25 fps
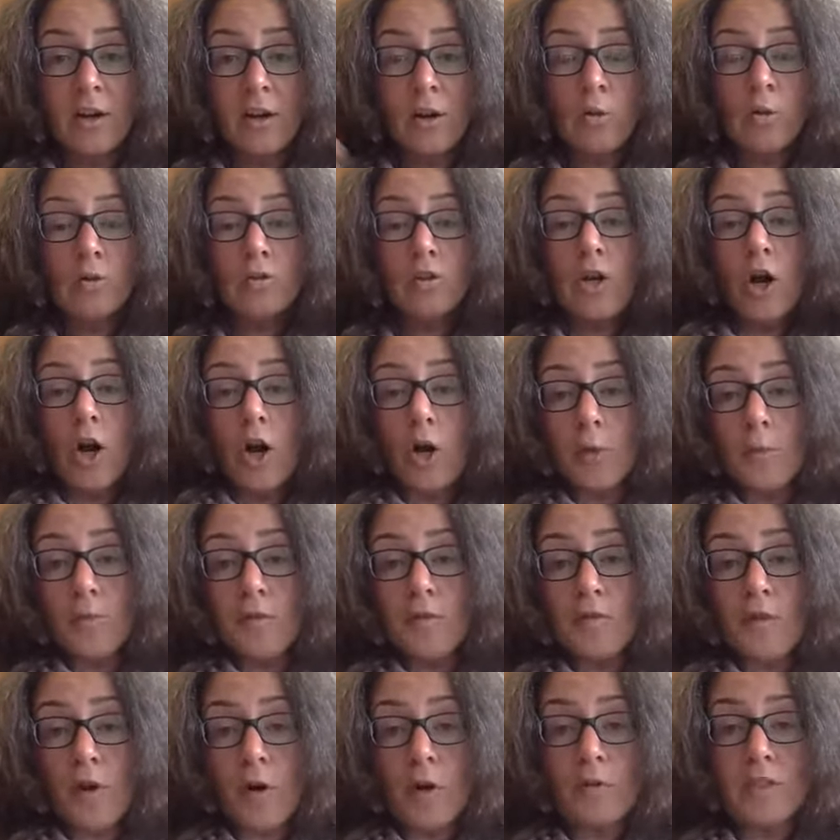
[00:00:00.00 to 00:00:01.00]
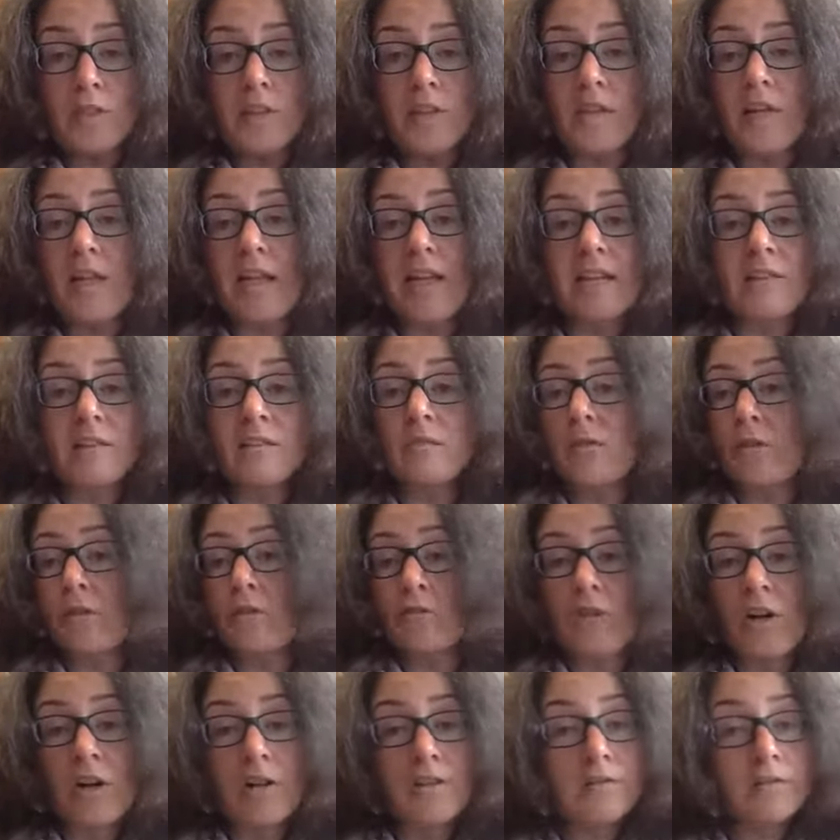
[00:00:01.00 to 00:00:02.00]
with the arms folded and the legs
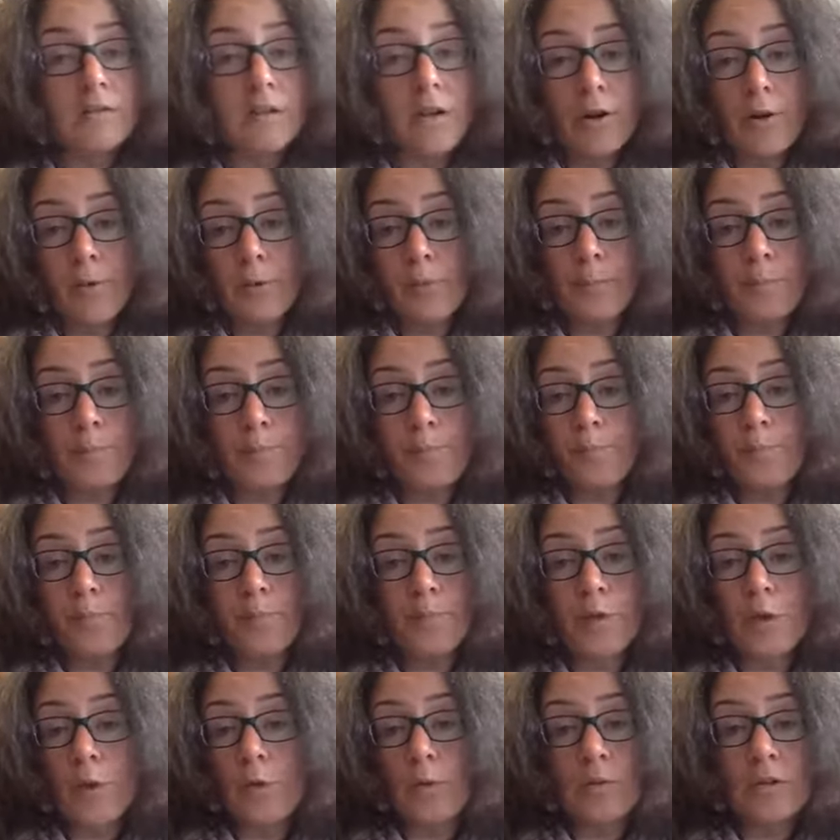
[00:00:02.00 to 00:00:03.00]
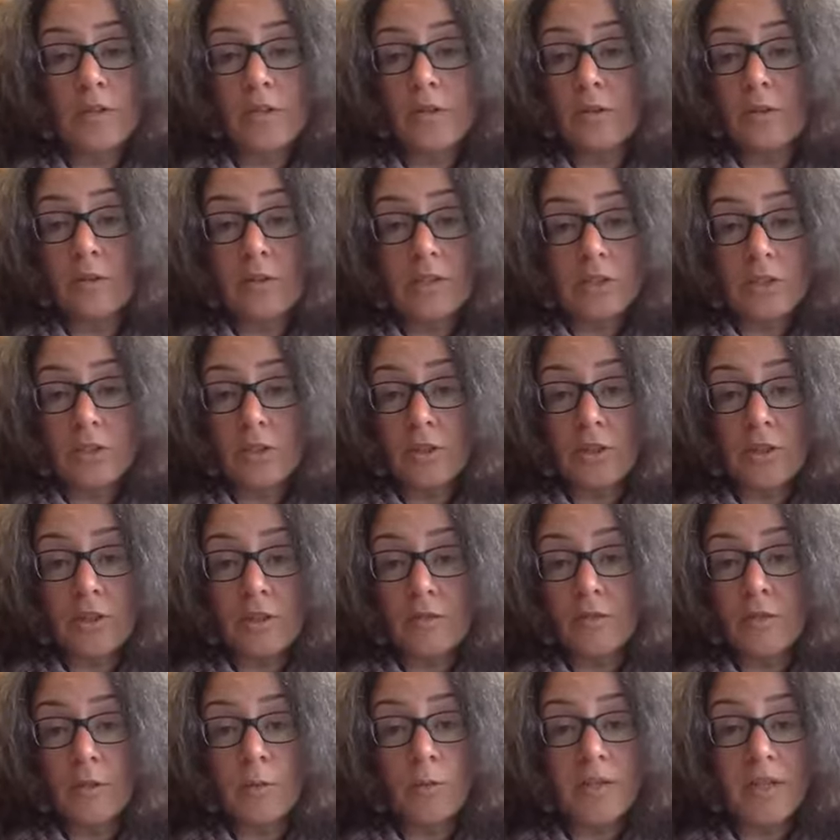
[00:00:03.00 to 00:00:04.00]
crossed? No, don't want unconditional
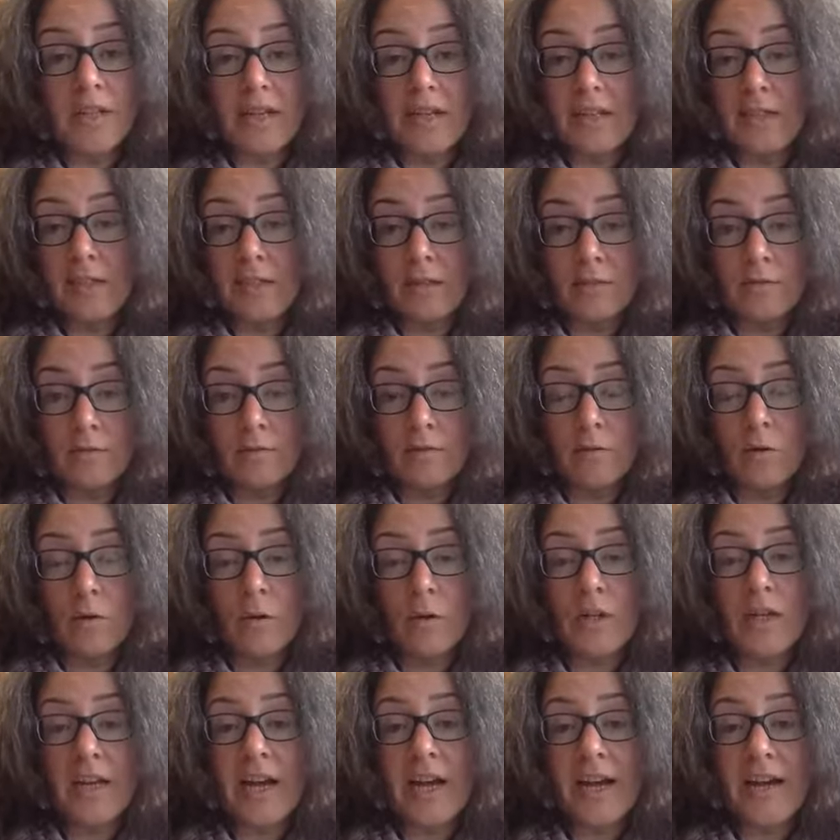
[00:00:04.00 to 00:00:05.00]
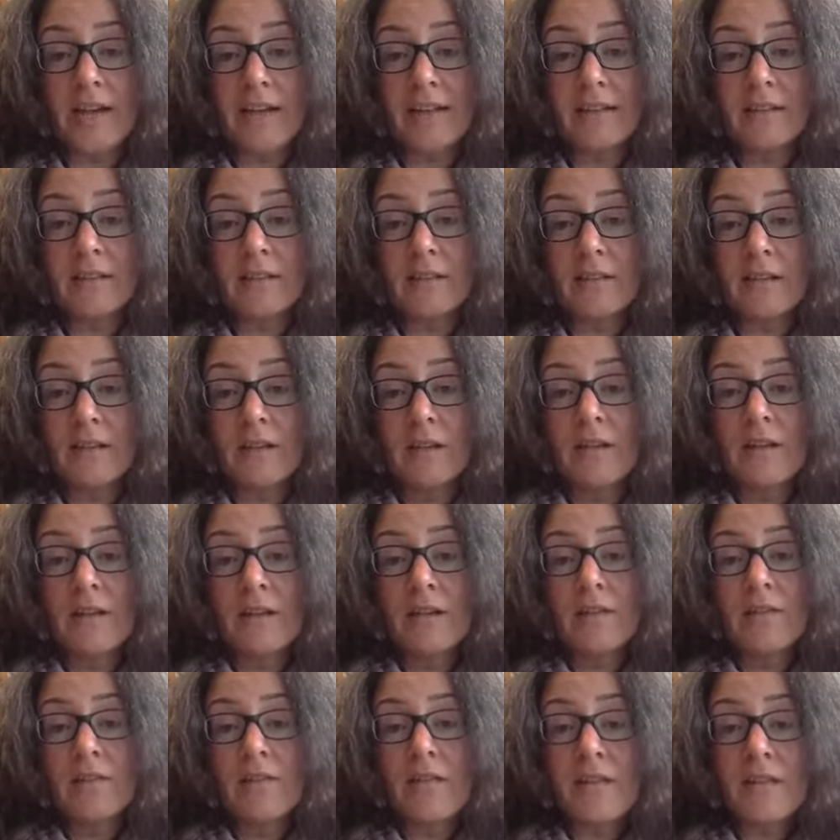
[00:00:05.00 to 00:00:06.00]
love, don't want any love. Or can
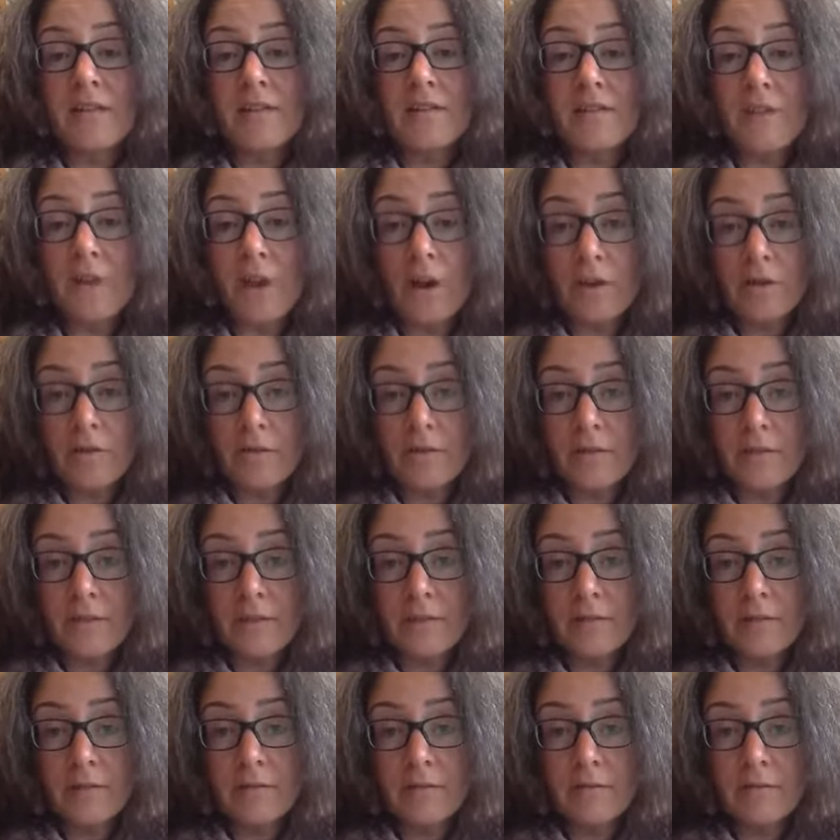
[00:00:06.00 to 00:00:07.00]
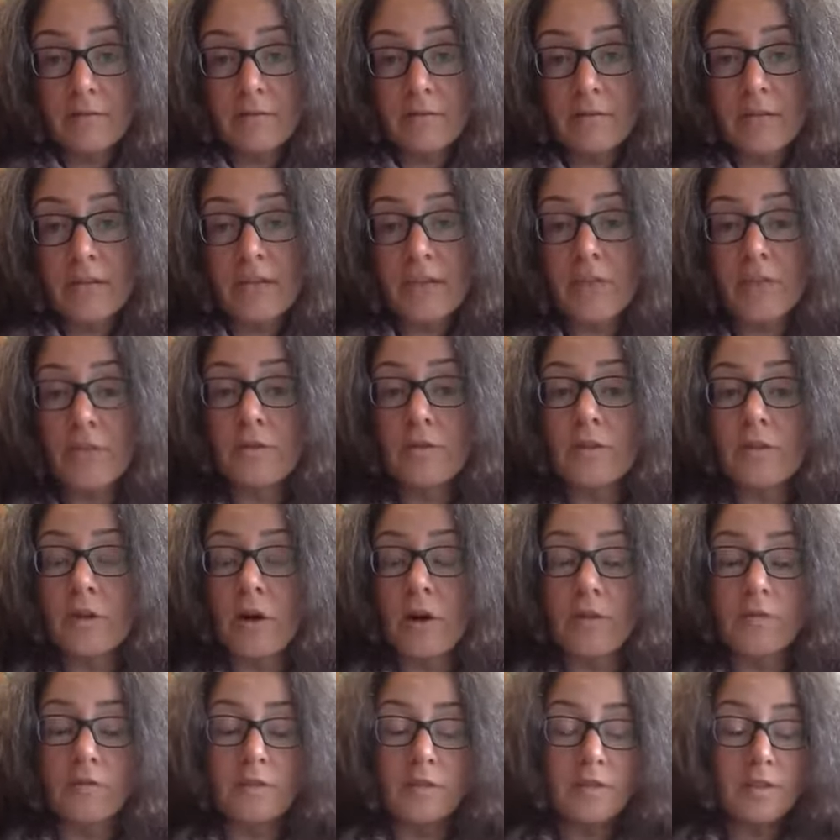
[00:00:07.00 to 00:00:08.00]
they soften? Can you
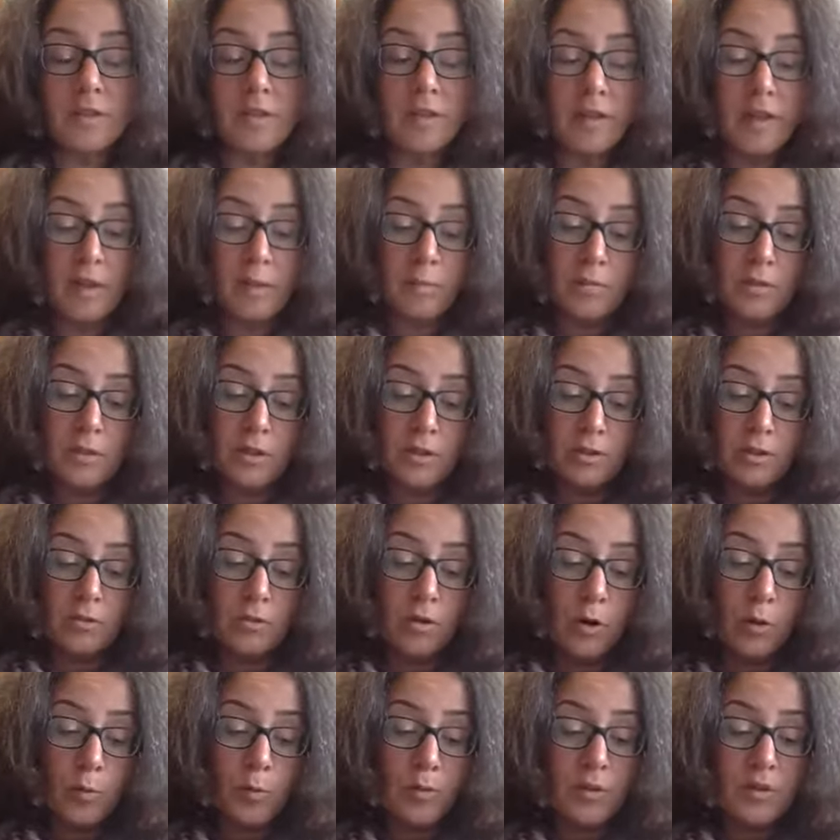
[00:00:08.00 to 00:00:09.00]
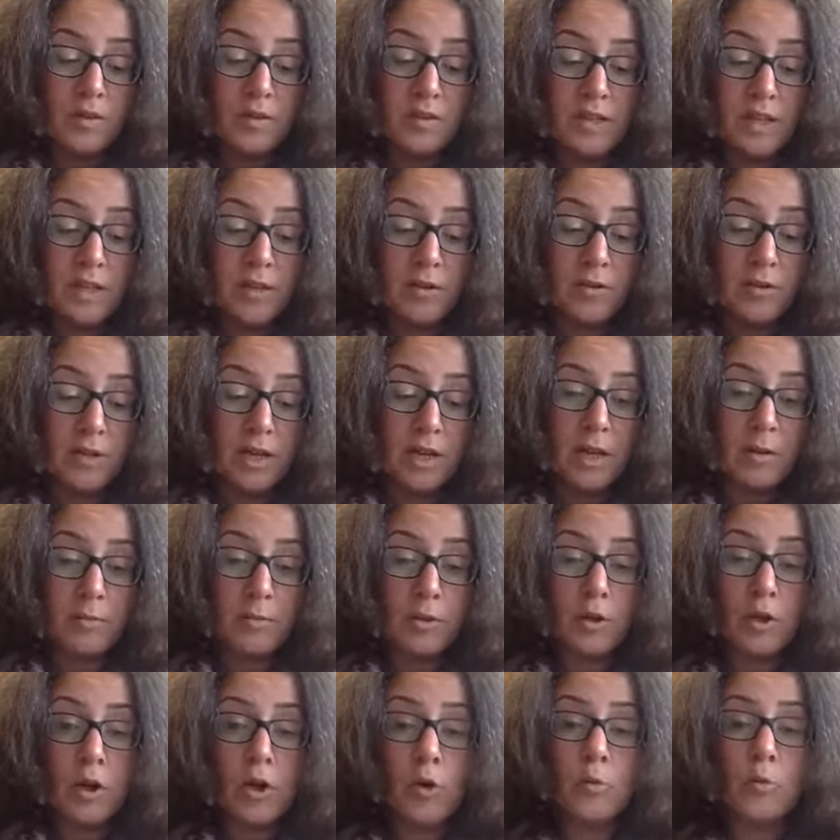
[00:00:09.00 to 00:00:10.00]
soften to them? Can you open and say, okay, I'm
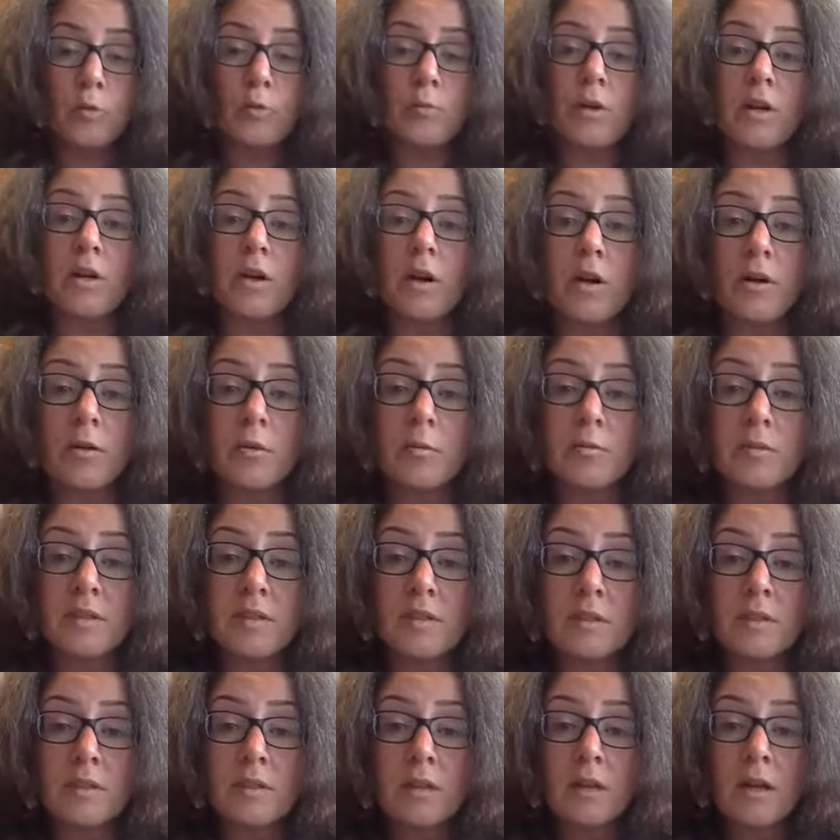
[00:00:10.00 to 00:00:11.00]
going to open my arms